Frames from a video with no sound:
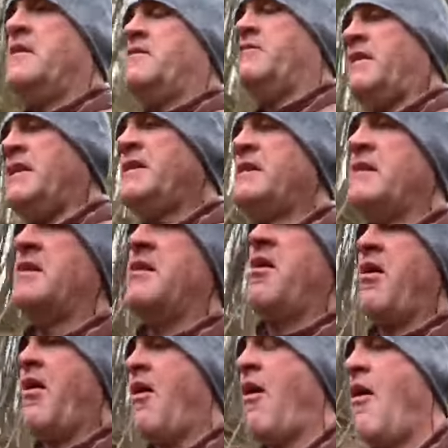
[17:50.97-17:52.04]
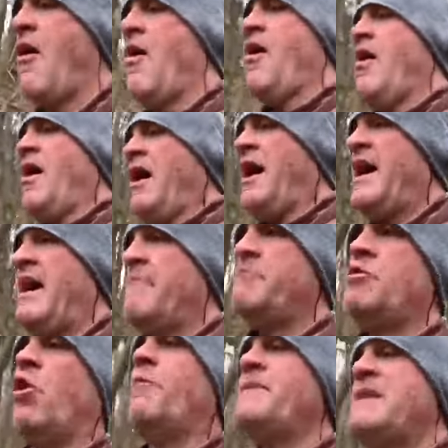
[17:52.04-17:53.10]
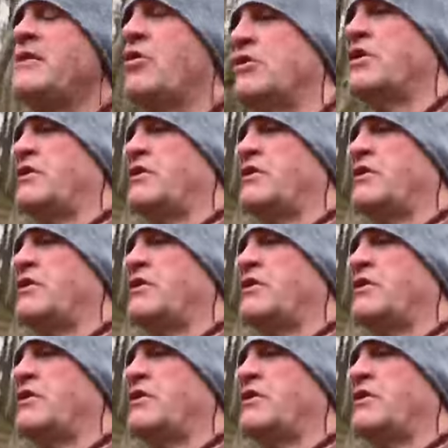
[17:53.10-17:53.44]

right? Um, not being good